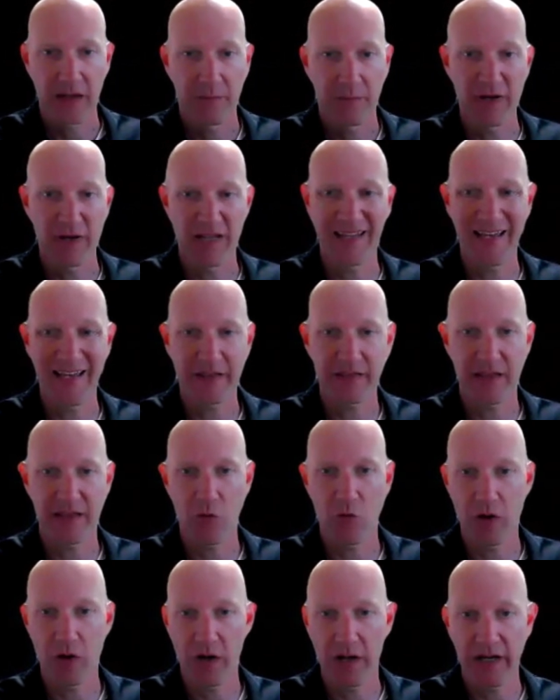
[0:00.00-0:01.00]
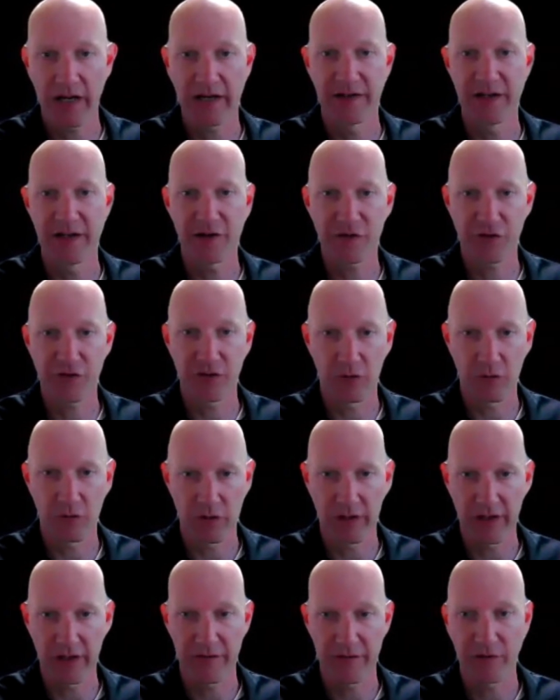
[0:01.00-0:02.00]
but yet they want additional
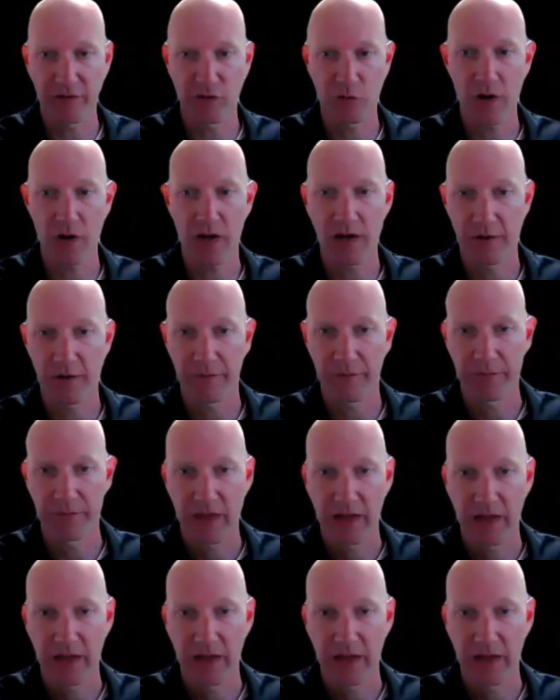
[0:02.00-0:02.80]
relief as well.